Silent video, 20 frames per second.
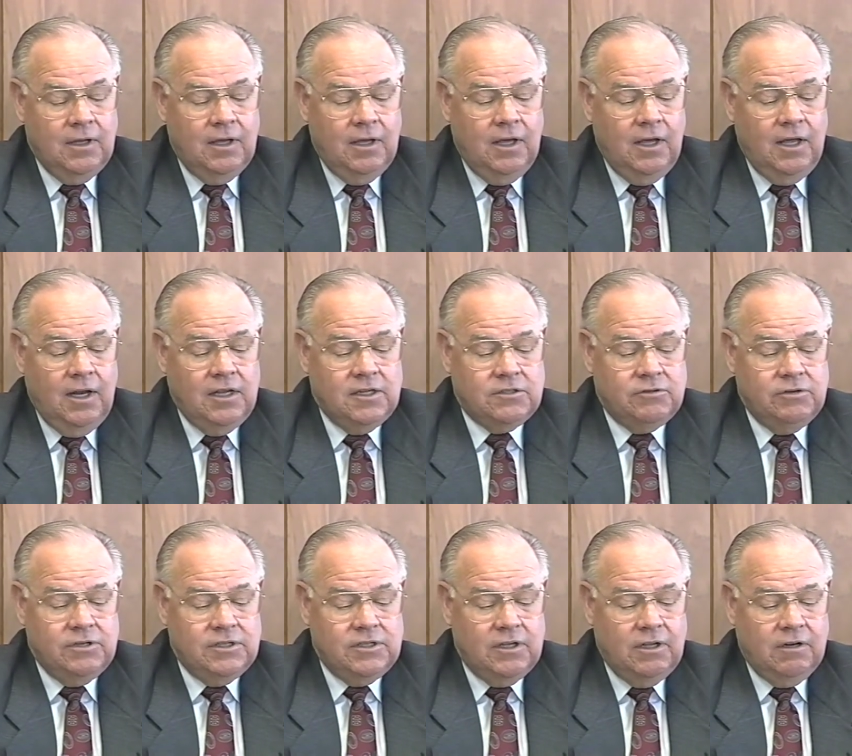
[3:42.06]
And as a
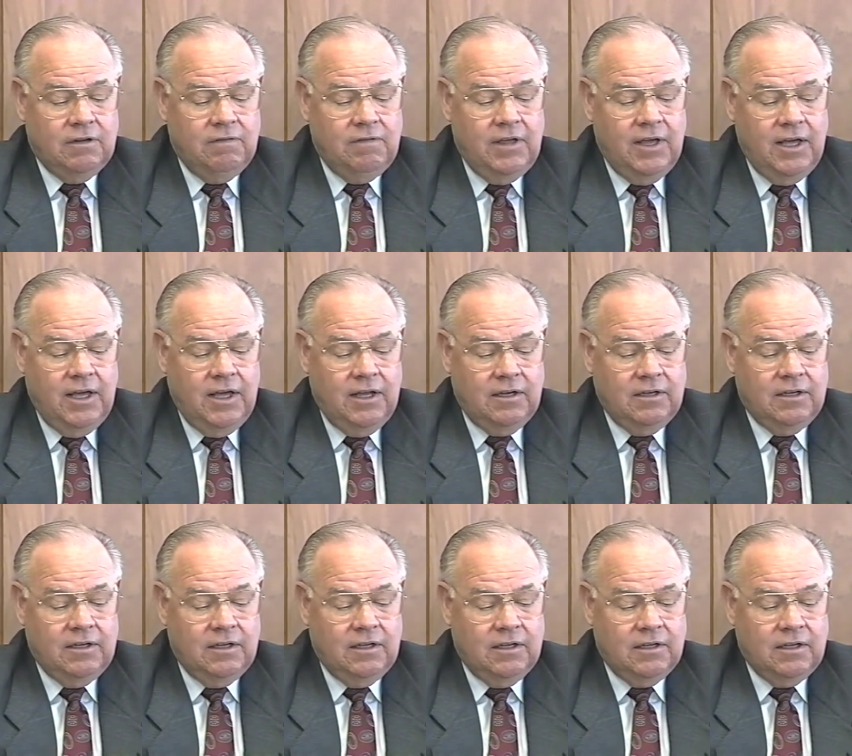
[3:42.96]
result of that,
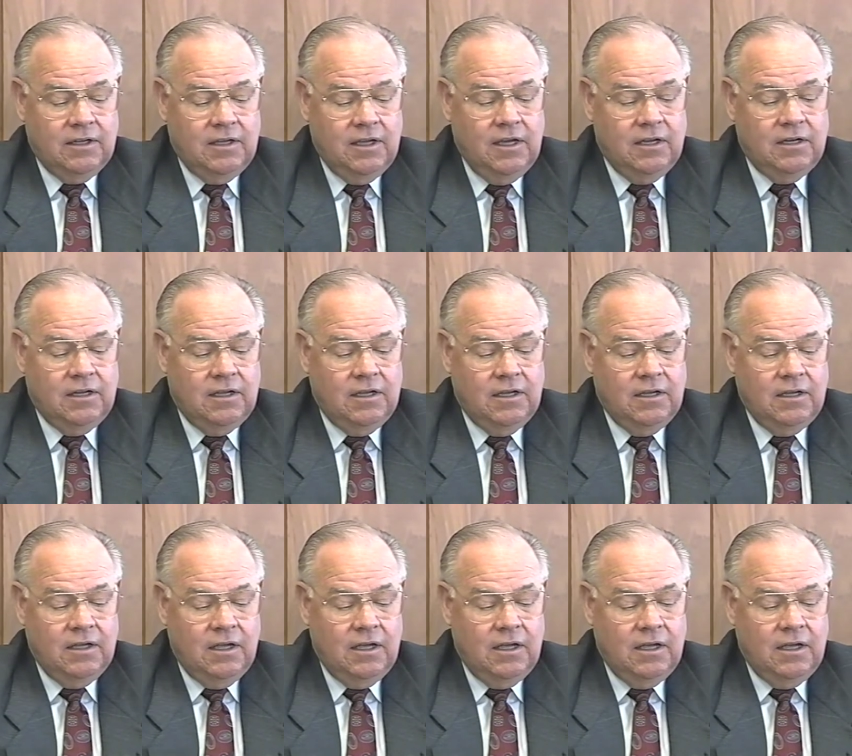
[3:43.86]
uh, came to a,